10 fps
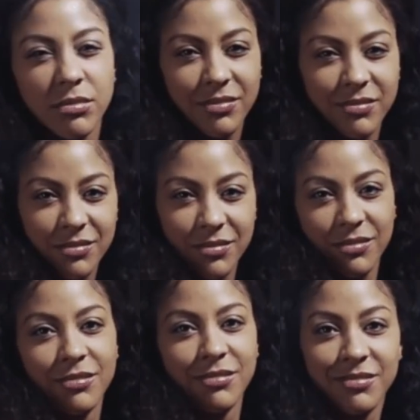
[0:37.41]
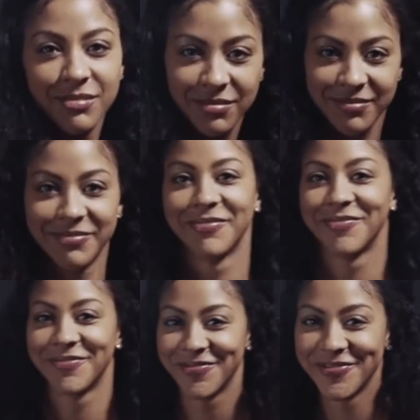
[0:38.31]
in 2008 by the Los
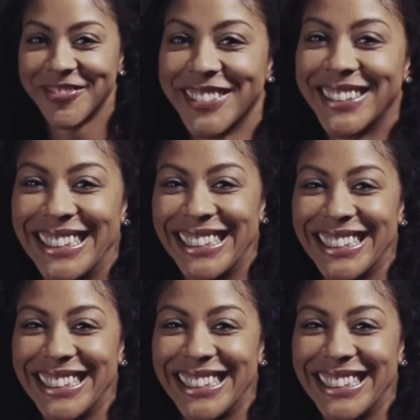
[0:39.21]
Angeles Sparks.